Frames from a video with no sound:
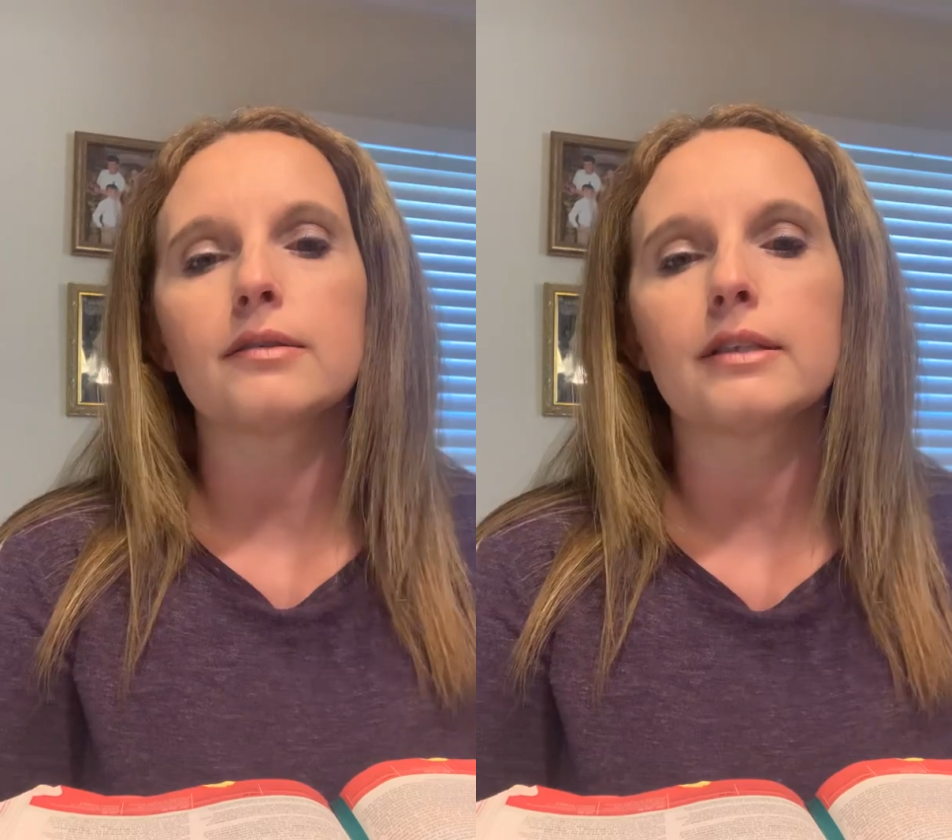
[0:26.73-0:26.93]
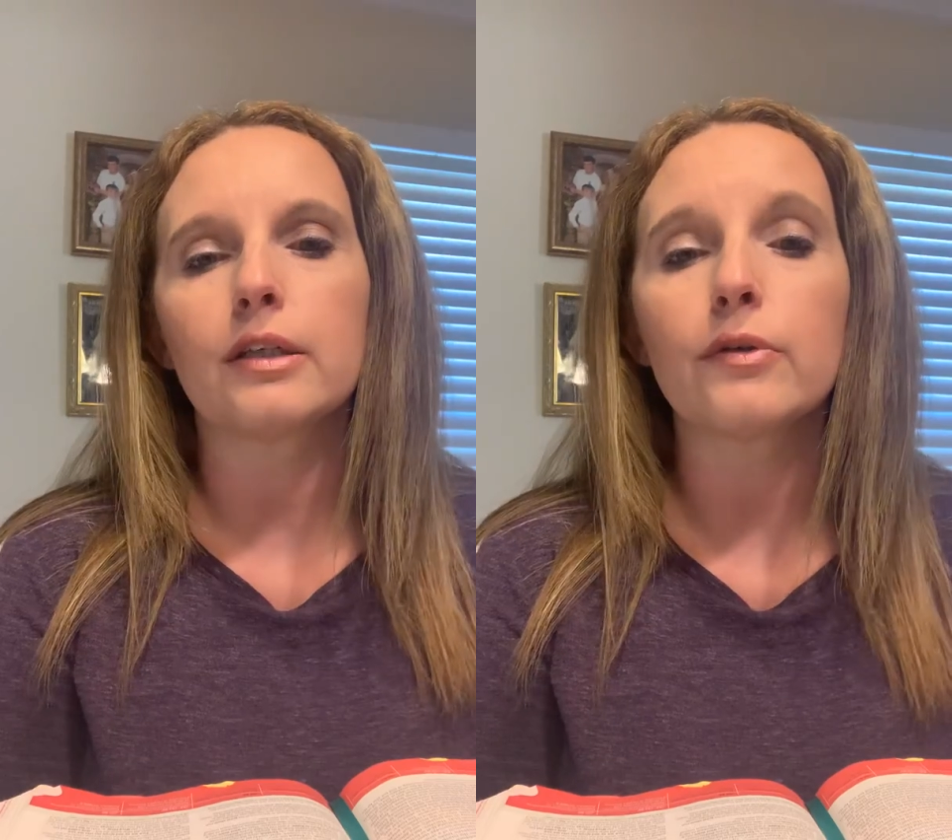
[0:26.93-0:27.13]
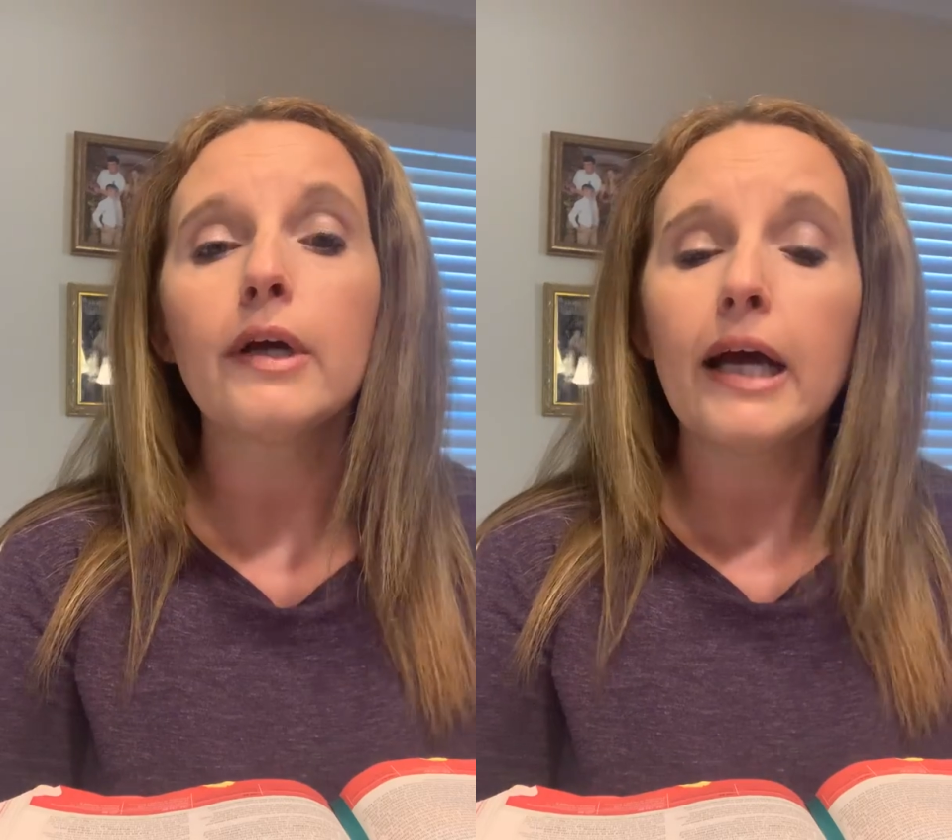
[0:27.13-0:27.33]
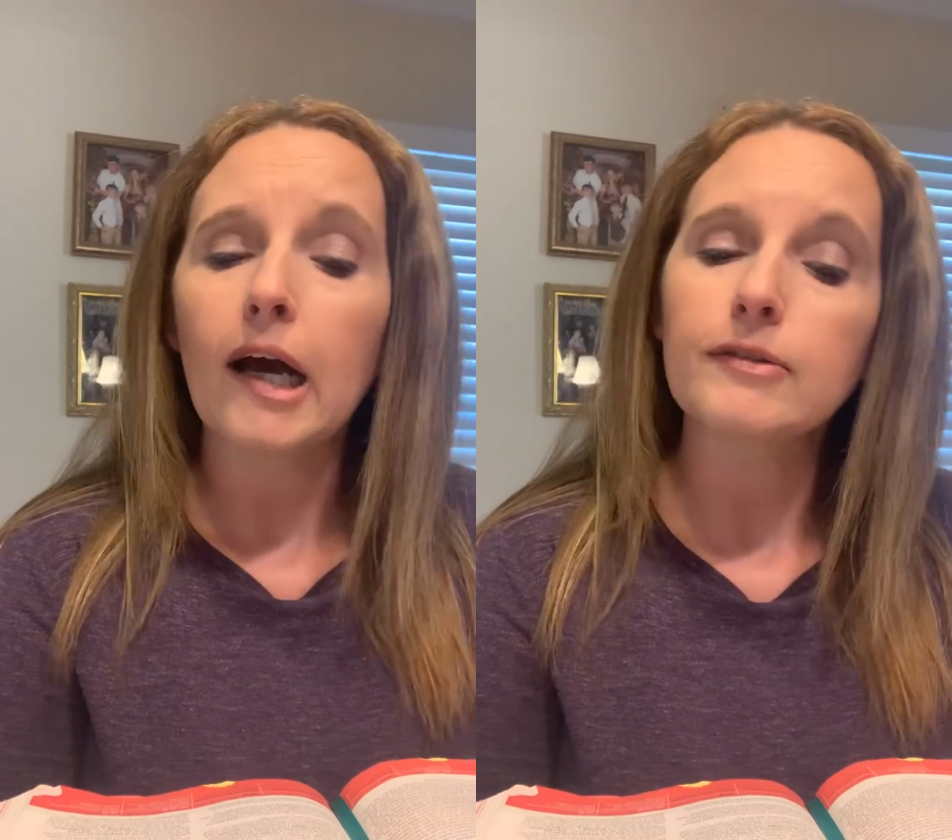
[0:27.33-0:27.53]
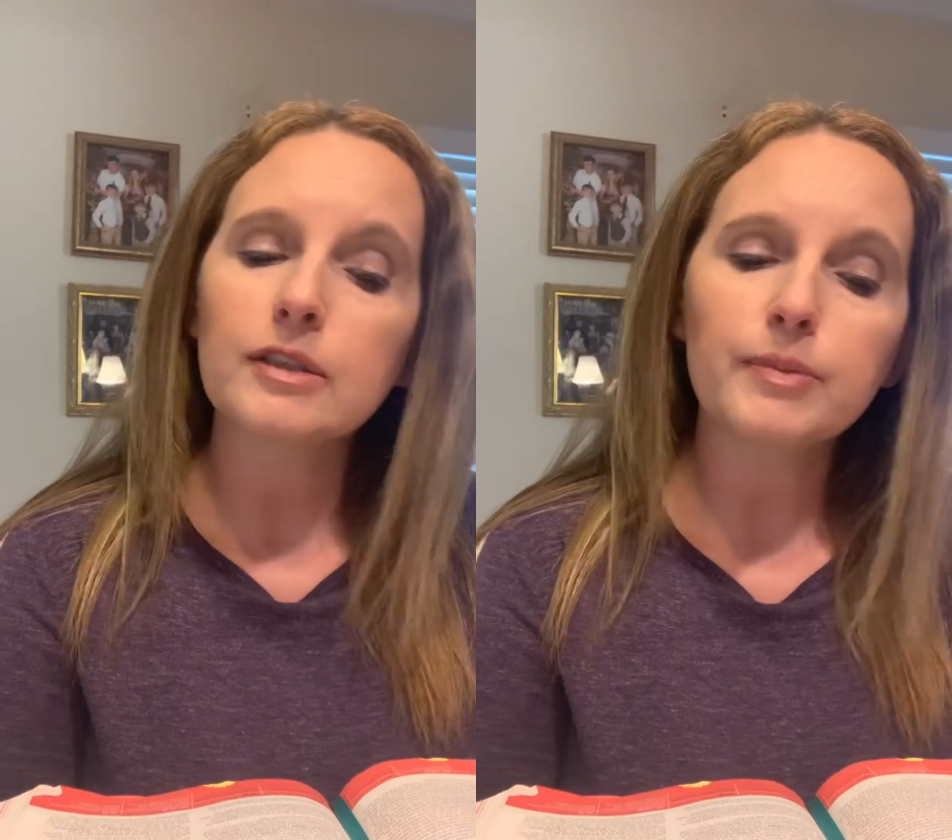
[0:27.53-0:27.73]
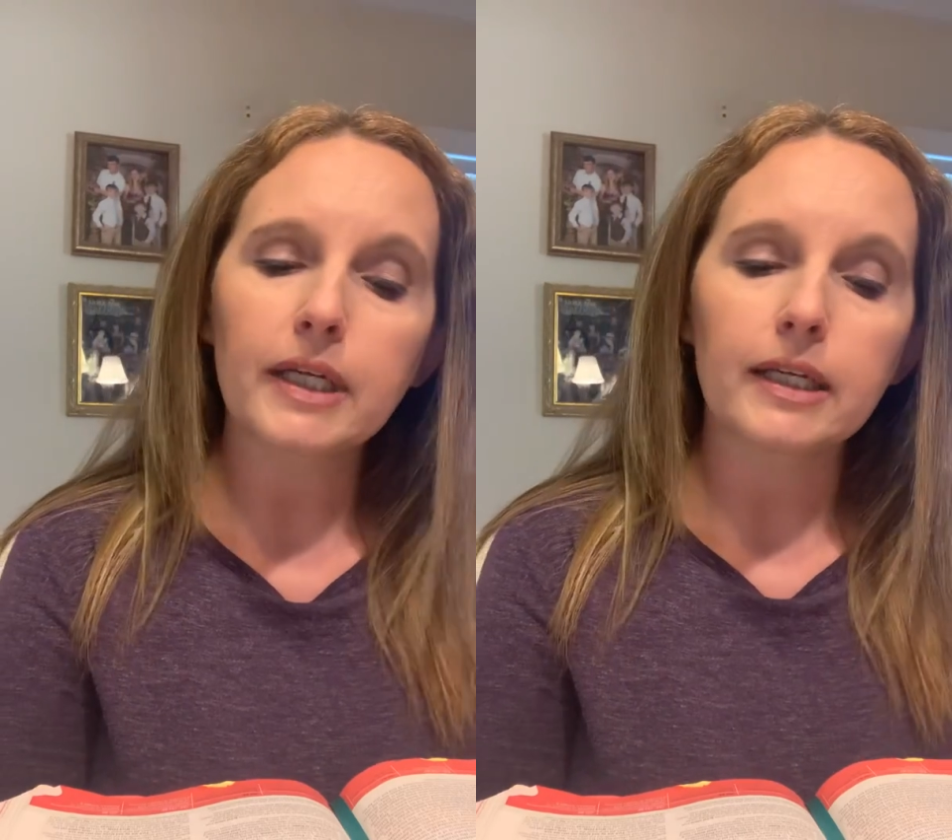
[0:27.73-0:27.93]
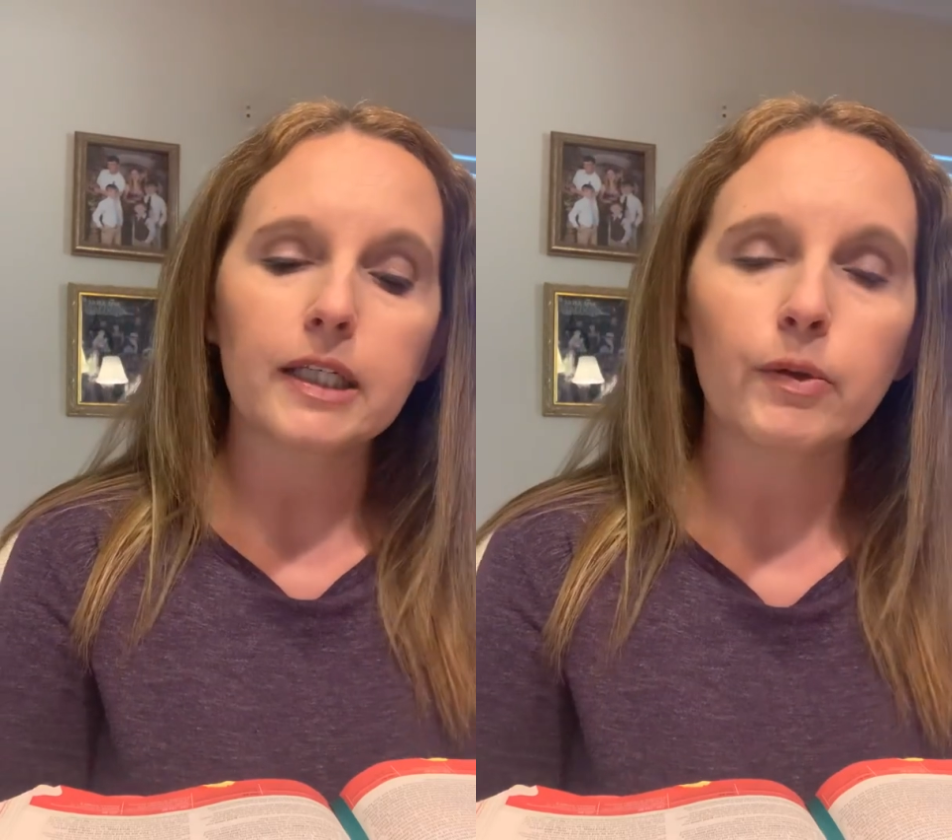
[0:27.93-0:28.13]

and so I've still been kind of